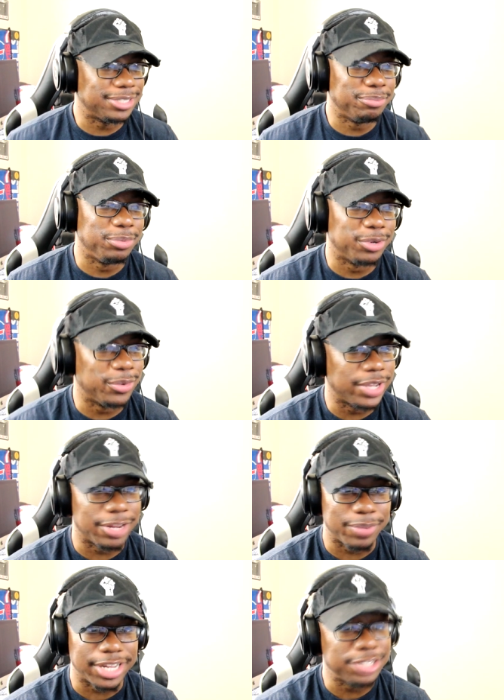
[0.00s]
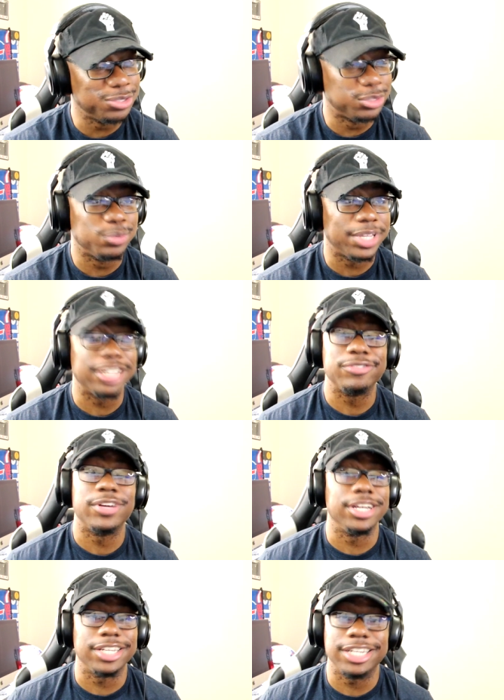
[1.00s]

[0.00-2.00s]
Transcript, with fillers: some people don't get it, man. This YouTube thing is funny.